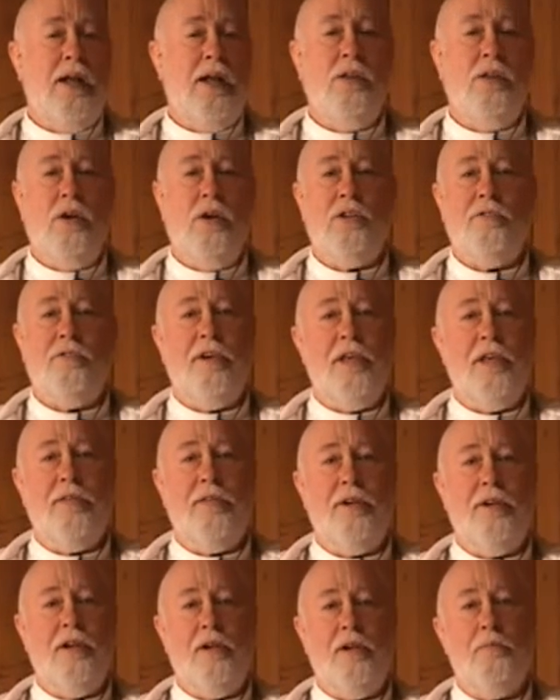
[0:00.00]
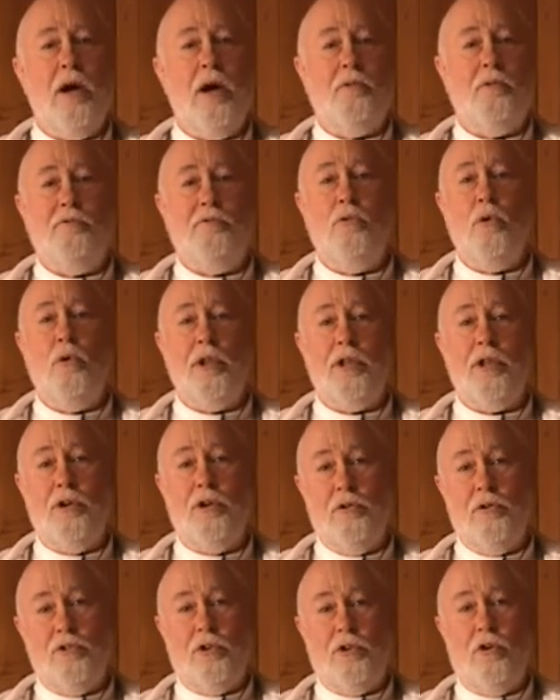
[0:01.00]
I lost faith in it about 40
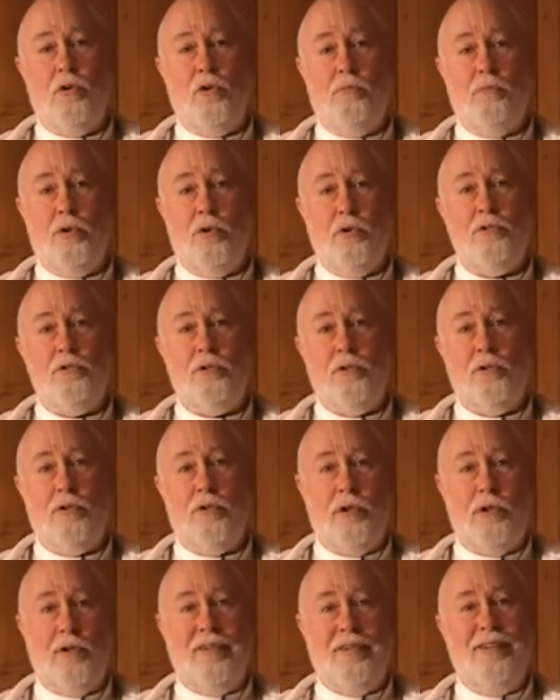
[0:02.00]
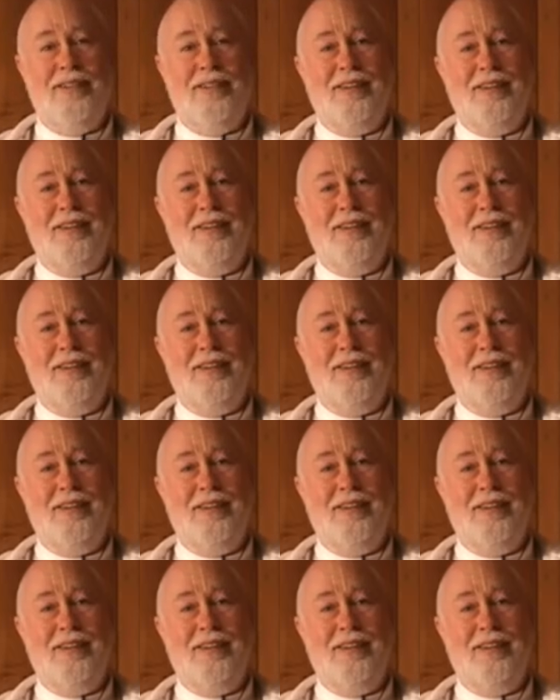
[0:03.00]
years ago, personally.